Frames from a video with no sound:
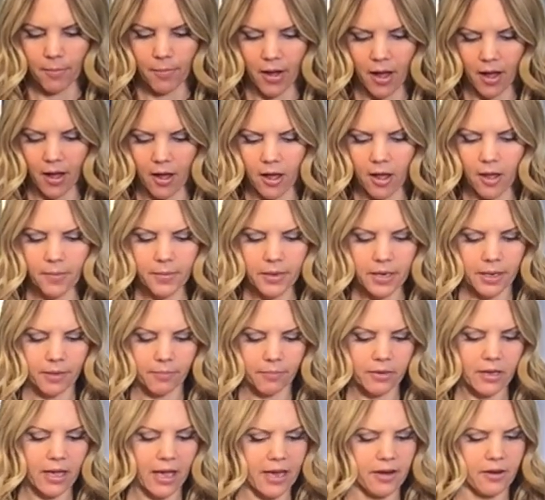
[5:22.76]
palm, and
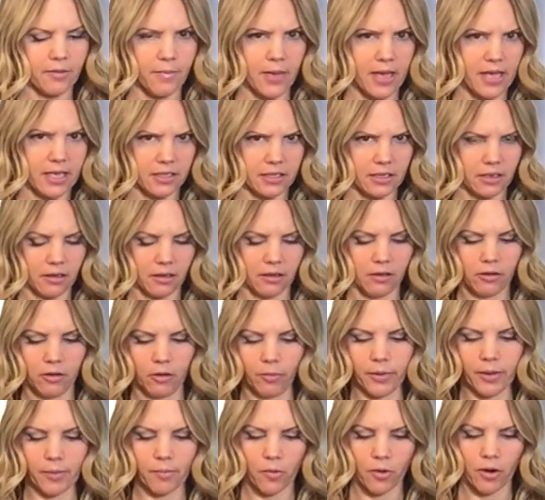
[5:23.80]
it kind of makes it a little
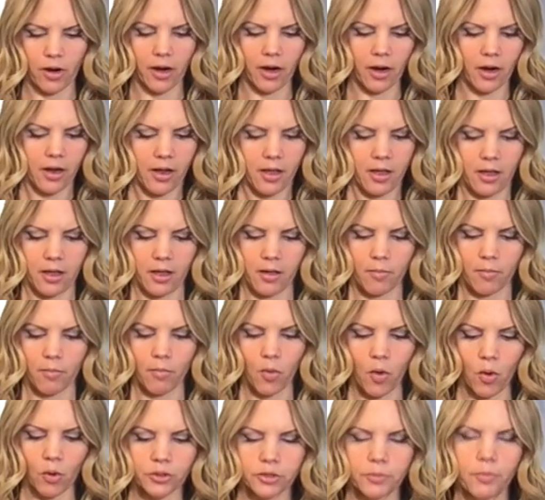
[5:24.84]
bit more
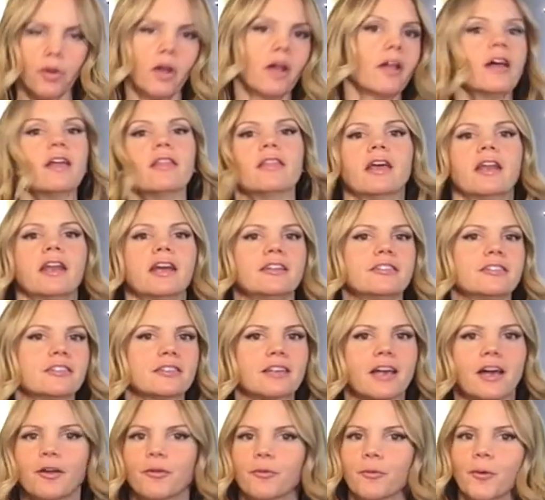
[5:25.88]
moldable. And then I just
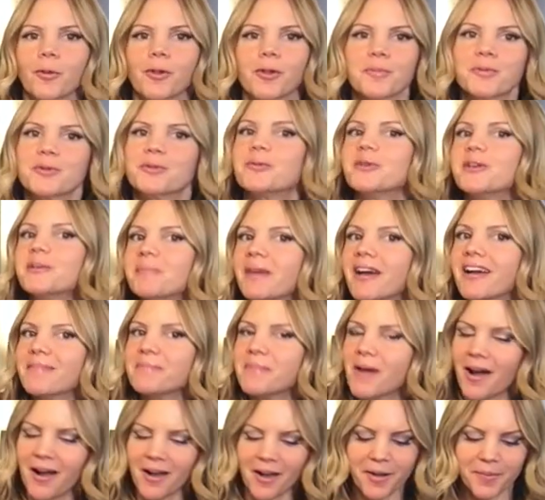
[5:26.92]
kind of roll it between my
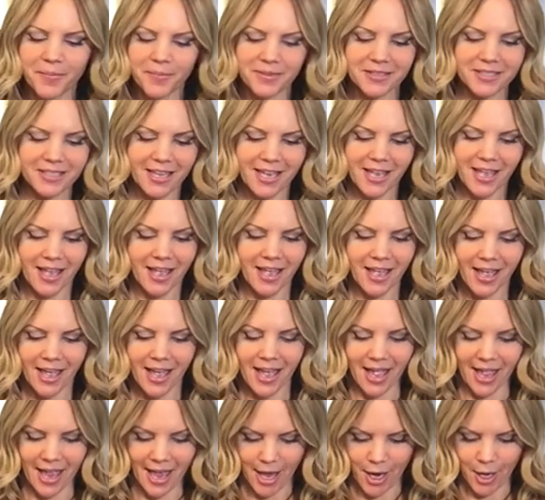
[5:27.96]
palms,
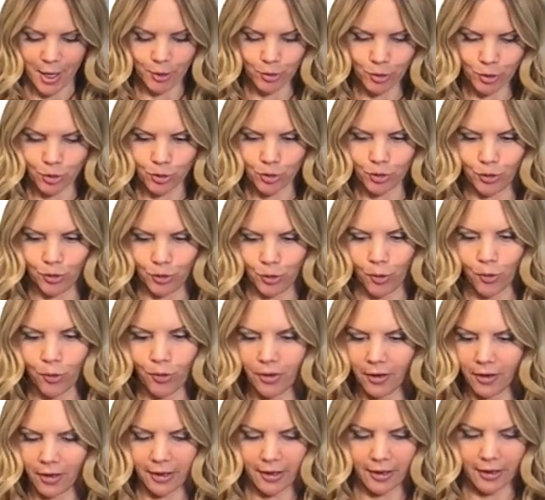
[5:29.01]
and it's so
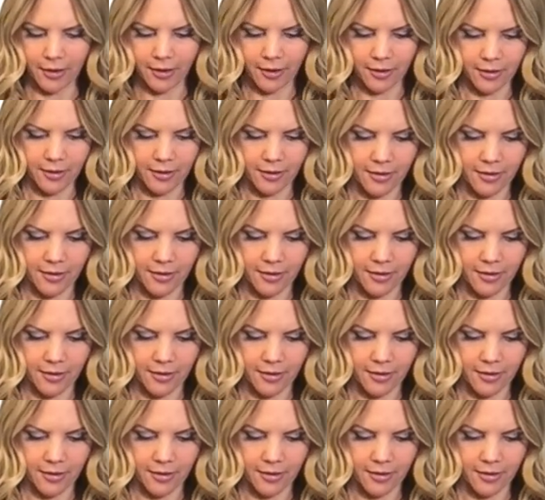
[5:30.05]
good.